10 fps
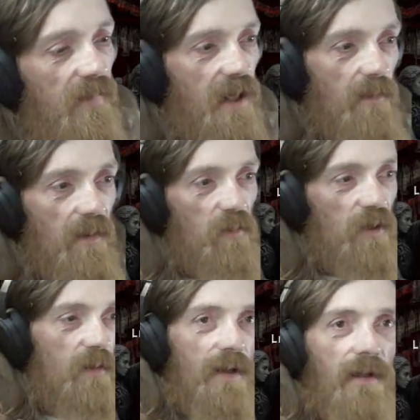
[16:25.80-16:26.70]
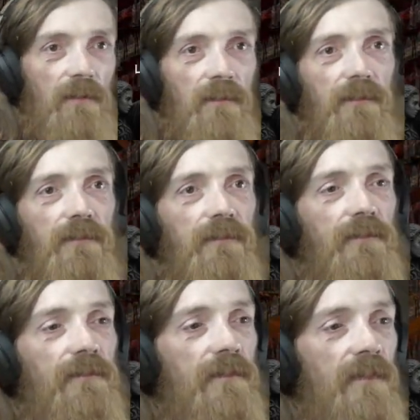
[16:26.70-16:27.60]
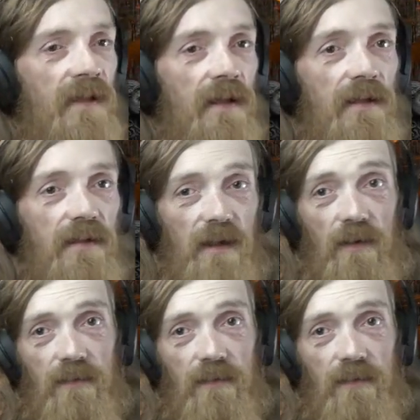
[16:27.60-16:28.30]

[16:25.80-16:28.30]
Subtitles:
up pretty quick. So,